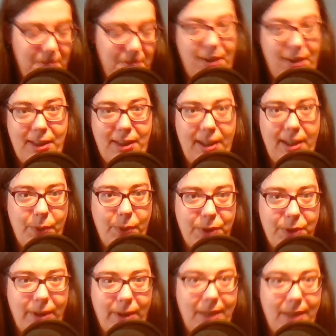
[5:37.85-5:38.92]
Not that I would
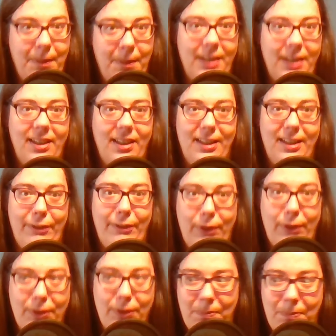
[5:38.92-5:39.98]
recommend it if
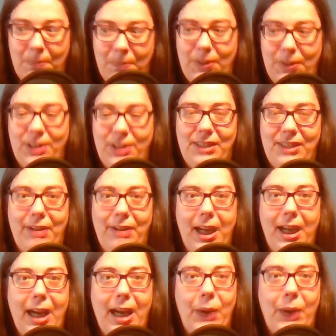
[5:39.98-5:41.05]
you're just
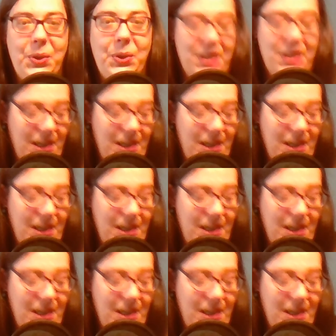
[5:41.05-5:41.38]
trying out,